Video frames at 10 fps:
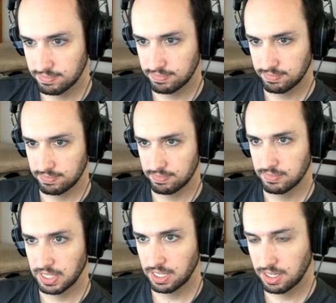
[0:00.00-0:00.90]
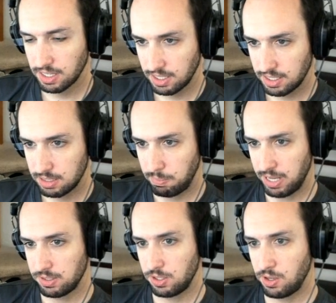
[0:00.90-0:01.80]
Hmm.
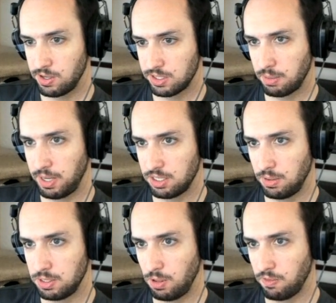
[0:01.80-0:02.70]
Bowser Junior used to be a two two